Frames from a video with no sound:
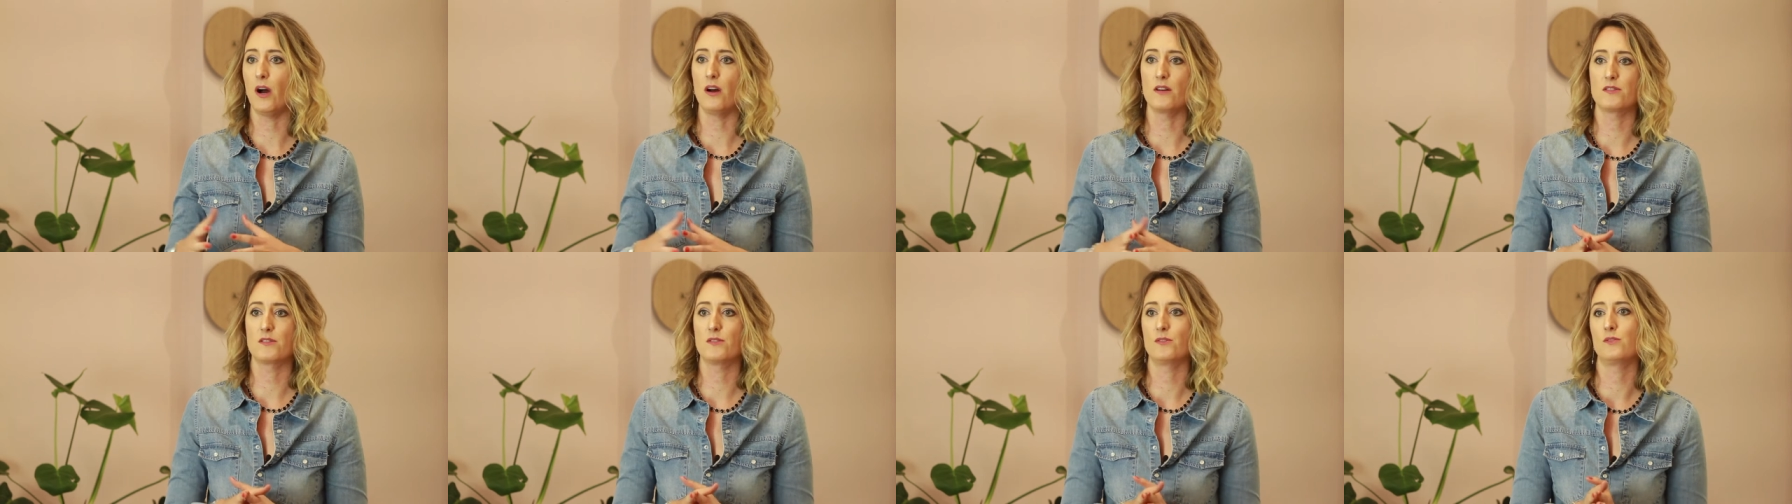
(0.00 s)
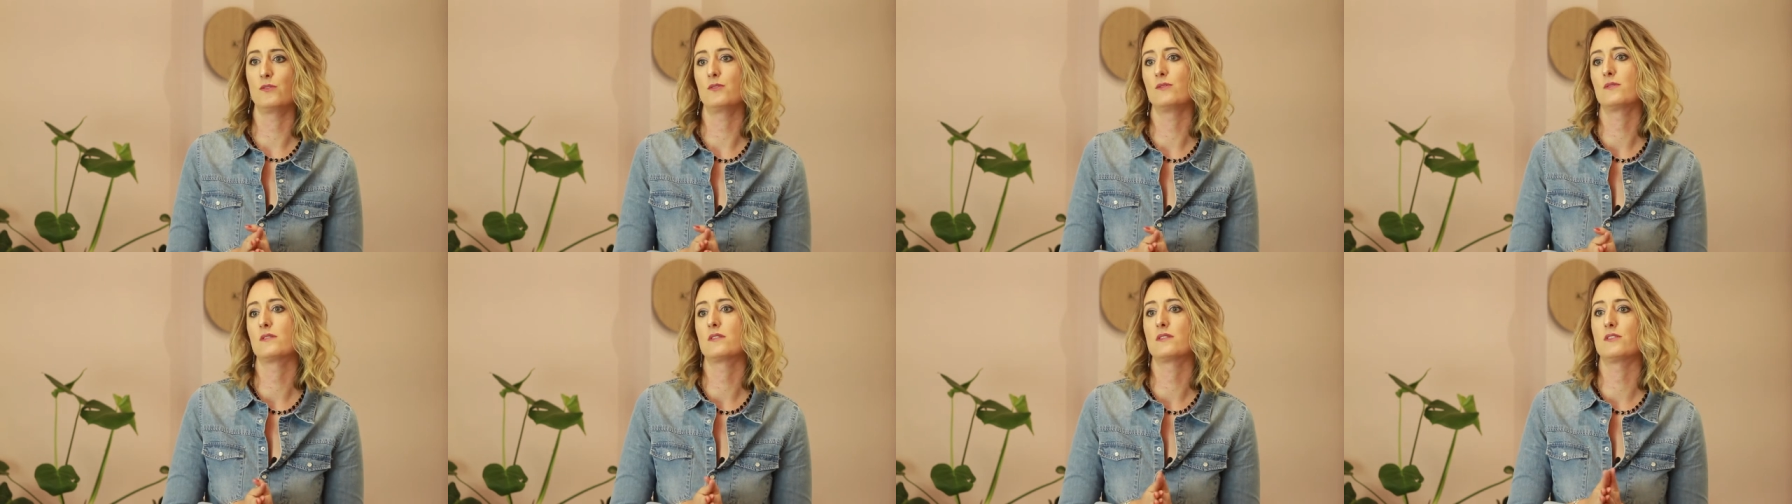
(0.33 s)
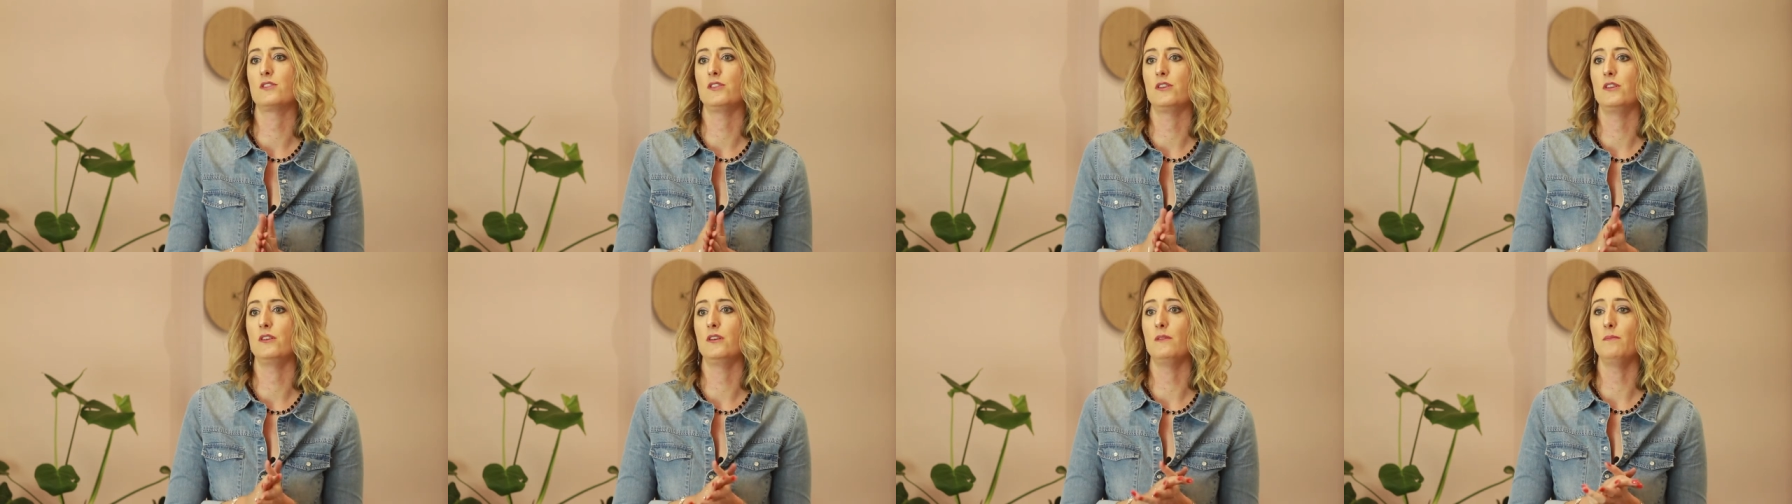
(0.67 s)
parcels
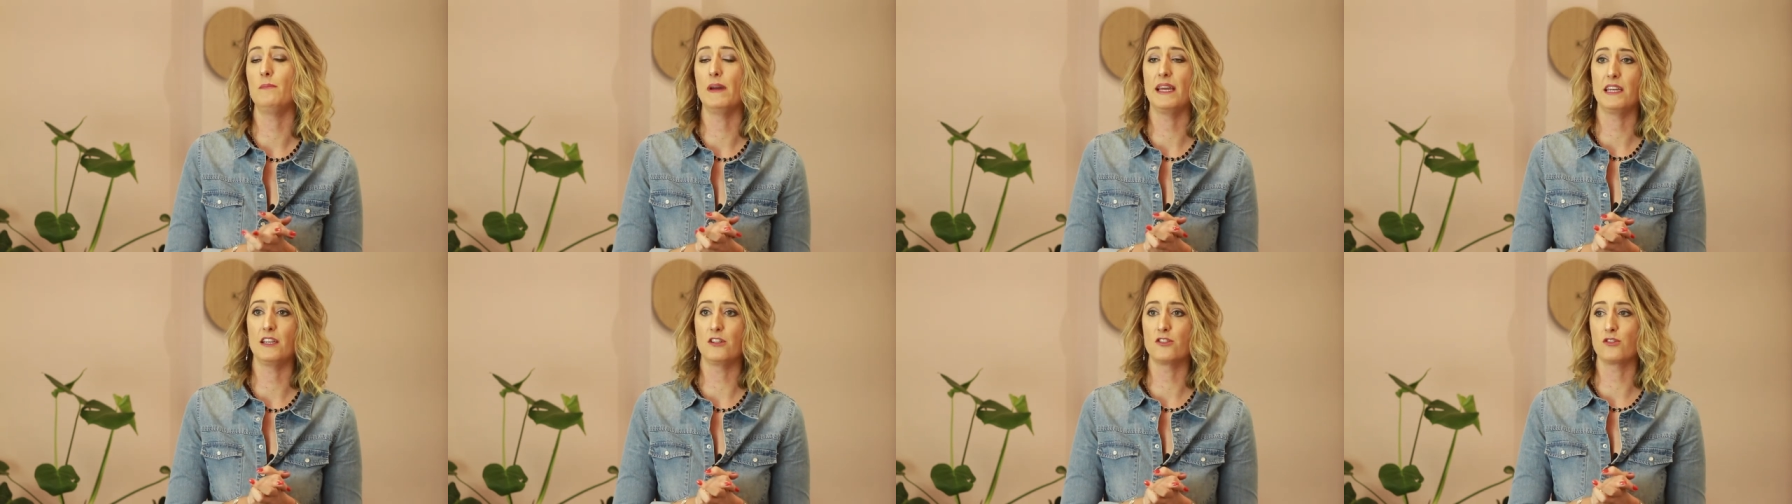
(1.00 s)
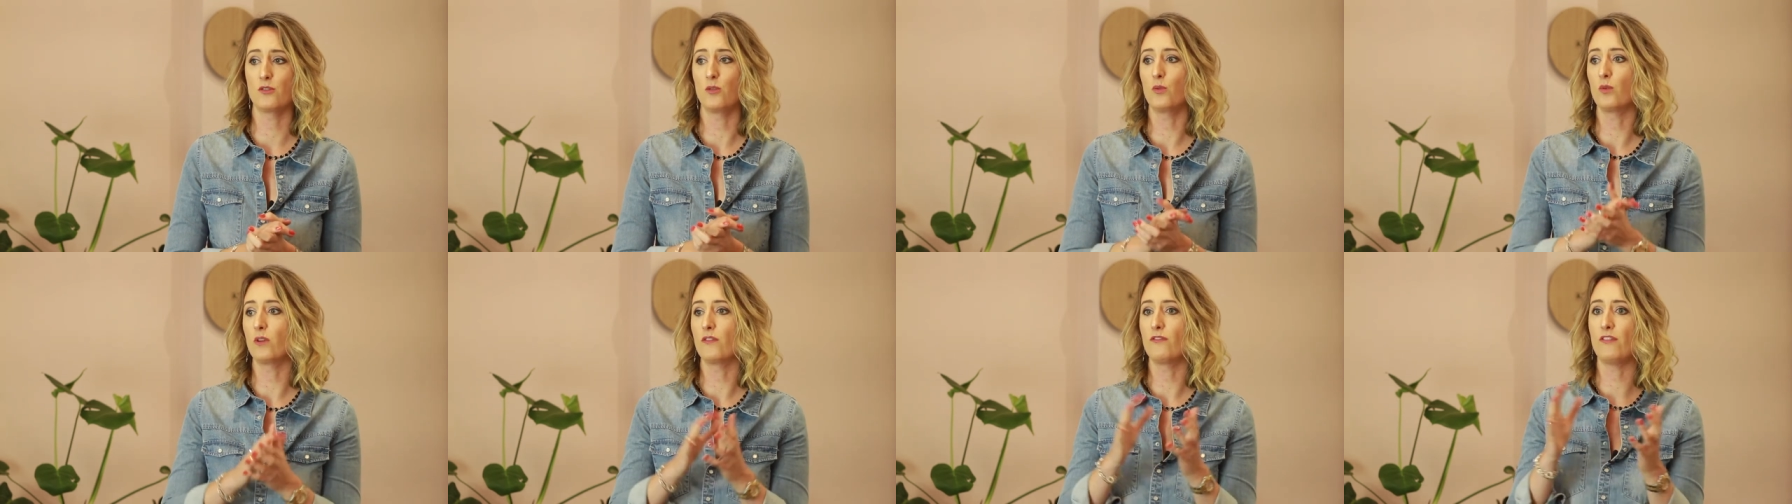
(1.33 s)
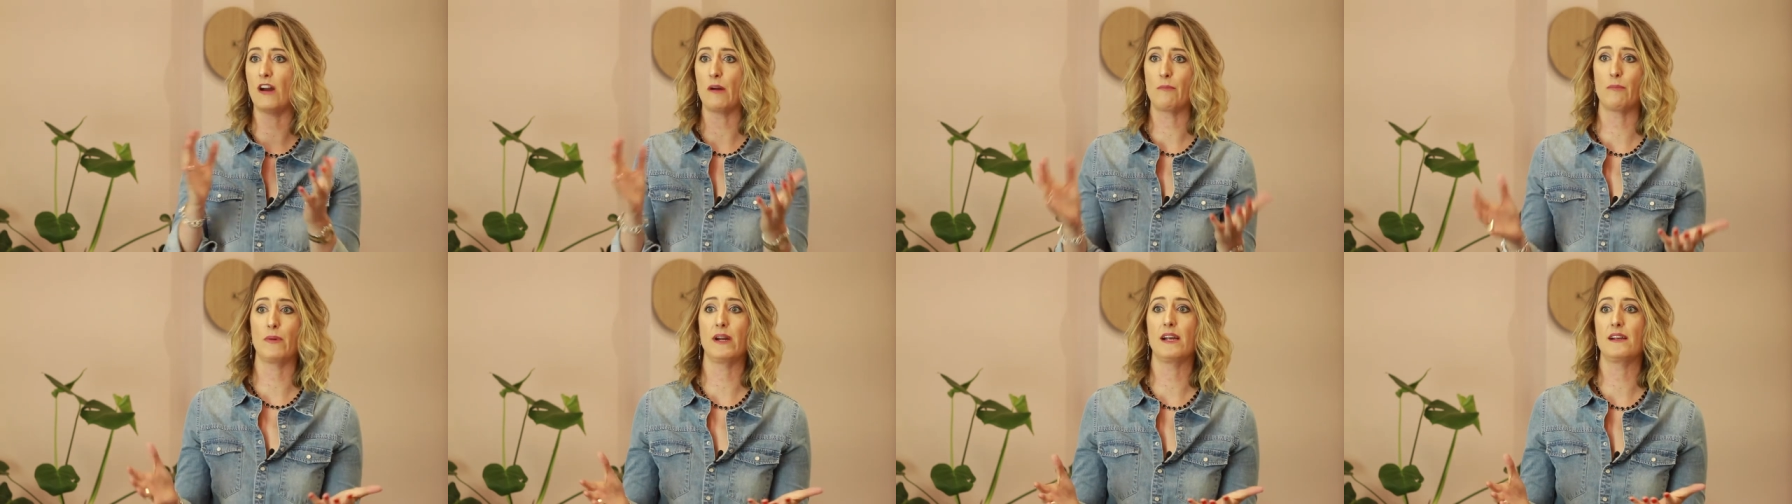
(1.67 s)
to making sure all the
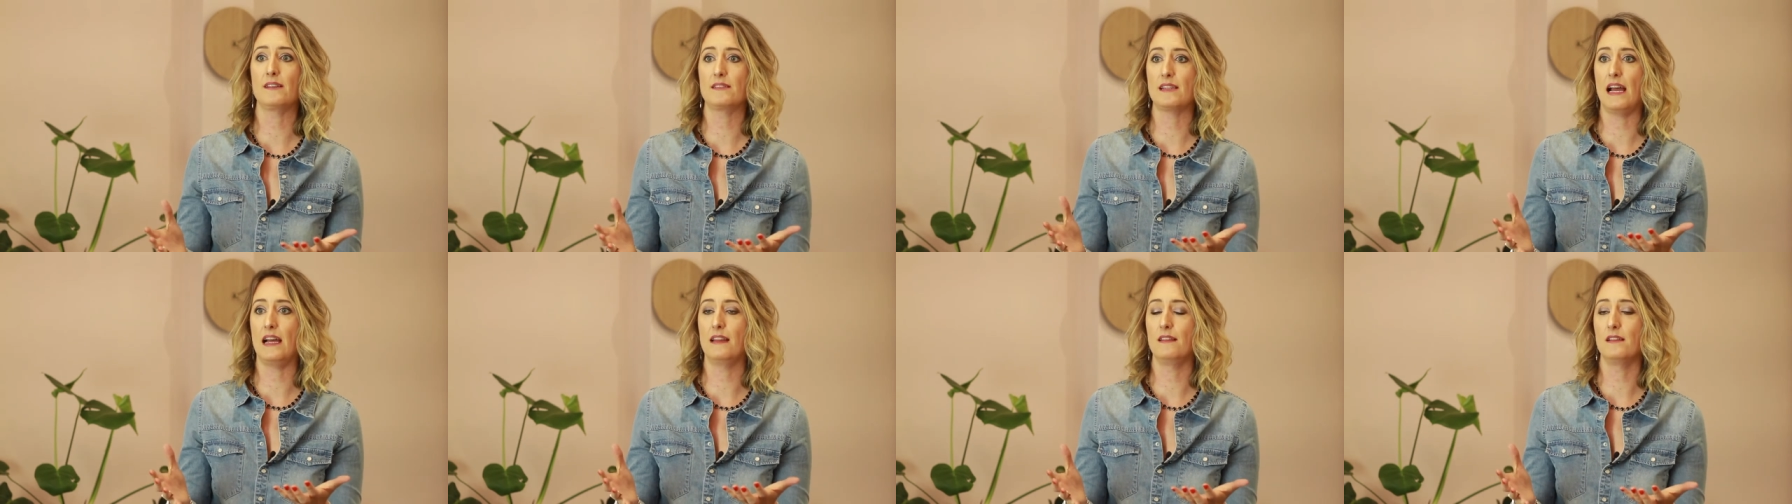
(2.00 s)
fabrics